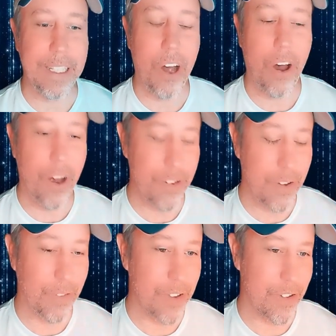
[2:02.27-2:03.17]

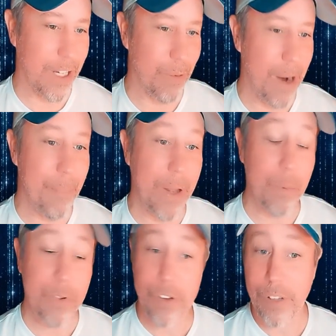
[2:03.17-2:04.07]
cost of this thing, right? And it
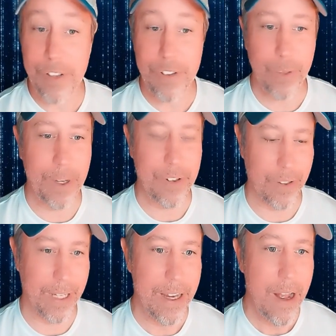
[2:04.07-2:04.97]
was just listed
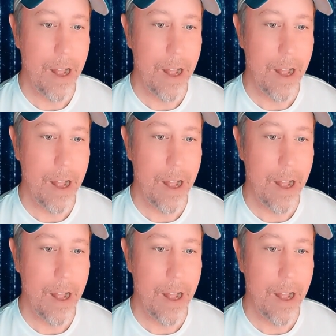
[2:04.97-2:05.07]
recently.